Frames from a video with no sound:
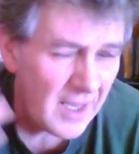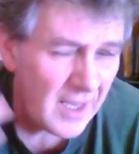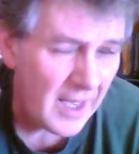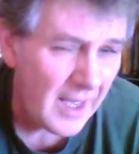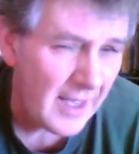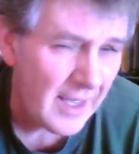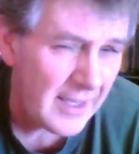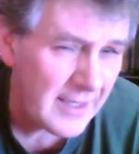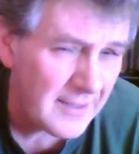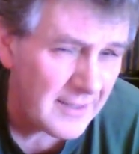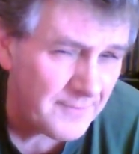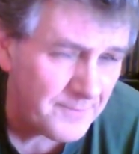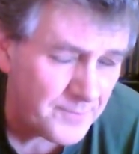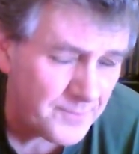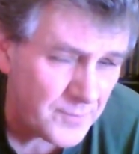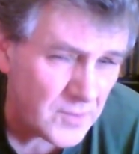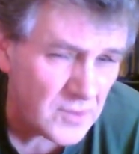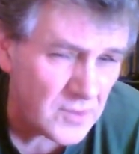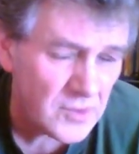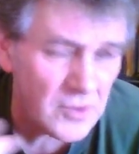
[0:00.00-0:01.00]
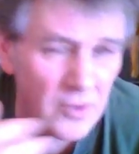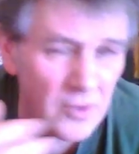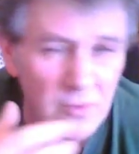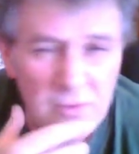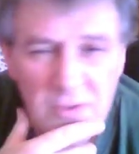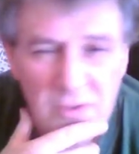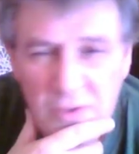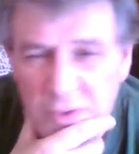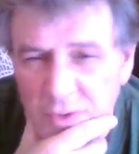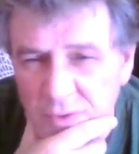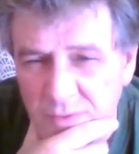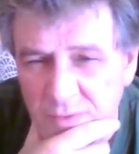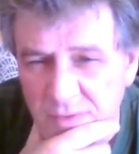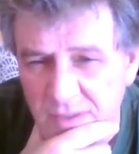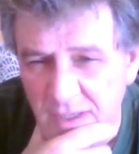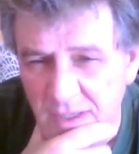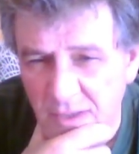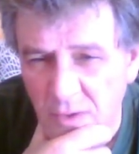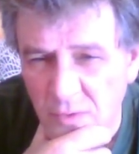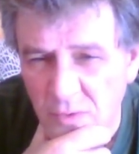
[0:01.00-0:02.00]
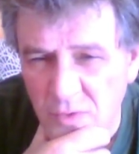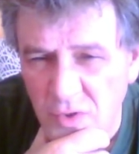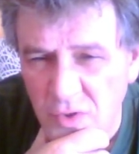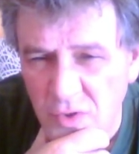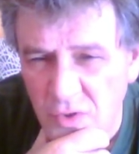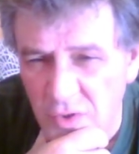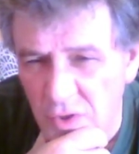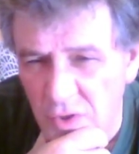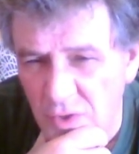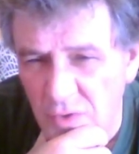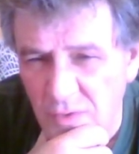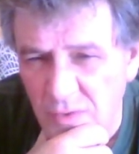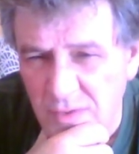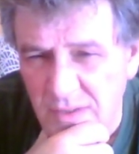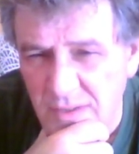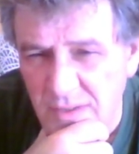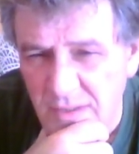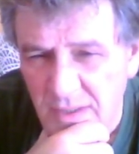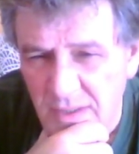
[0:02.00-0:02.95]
I told truths, and those truths,